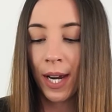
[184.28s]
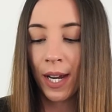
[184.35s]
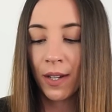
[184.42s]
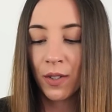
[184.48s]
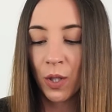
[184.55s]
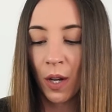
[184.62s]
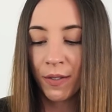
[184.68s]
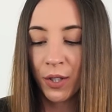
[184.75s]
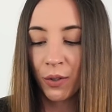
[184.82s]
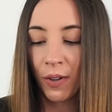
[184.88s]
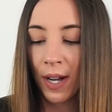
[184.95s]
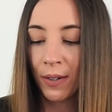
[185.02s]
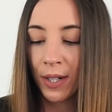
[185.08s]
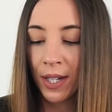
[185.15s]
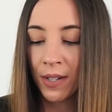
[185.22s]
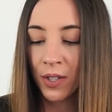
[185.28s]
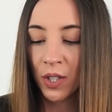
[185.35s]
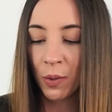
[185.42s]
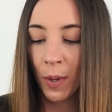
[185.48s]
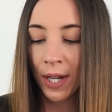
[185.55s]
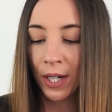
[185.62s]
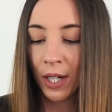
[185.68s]
a soft surroundings
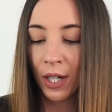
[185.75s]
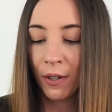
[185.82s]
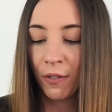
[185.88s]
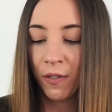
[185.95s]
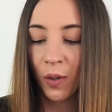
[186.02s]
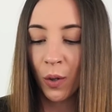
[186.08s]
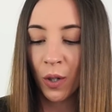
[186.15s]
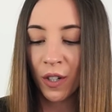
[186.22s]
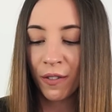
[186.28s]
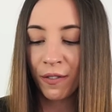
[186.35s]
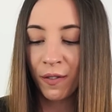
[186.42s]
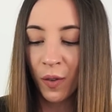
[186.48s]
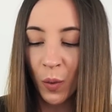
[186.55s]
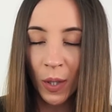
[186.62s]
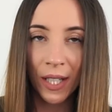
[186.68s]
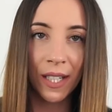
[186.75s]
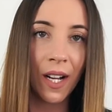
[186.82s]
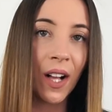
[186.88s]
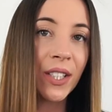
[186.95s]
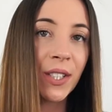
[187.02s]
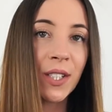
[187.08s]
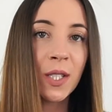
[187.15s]
sweater for
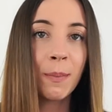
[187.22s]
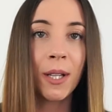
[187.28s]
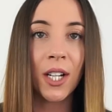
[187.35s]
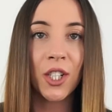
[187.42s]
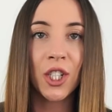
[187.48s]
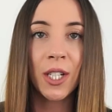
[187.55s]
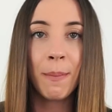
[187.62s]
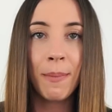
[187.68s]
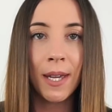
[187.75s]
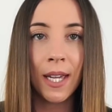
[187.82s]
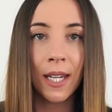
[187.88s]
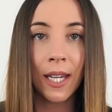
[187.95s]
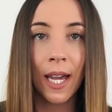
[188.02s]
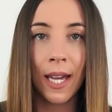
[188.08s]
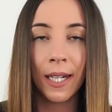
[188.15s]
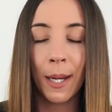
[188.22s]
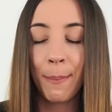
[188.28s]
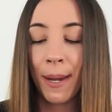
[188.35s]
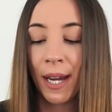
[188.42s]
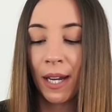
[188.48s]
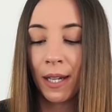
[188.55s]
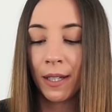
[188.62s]
$40 plus shipping, and I
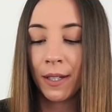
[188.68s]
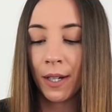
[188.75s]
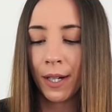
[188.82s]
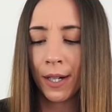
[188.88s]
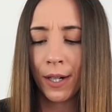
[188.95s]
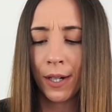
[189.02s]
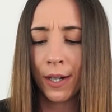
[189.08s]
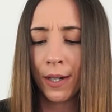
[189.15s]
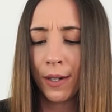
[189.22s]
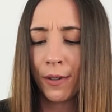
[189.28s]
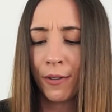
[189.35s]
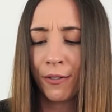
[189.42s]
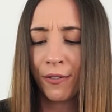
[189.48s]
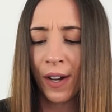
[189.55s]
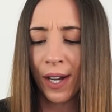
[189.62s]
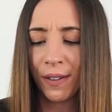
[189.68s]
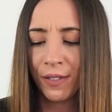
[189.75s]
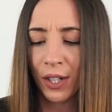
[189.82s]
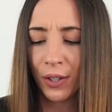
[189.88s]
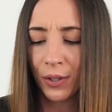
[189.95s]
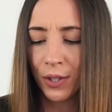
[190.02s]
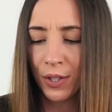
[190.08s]
paid
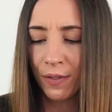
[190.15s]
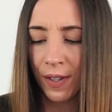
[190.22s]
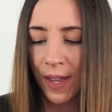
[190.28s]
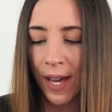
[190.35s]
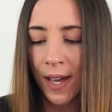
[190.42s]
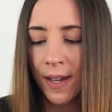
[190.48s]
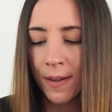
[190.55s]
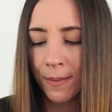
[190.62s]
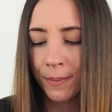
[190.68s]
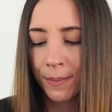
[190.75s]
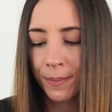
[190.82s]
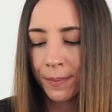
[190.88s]
$5 for that.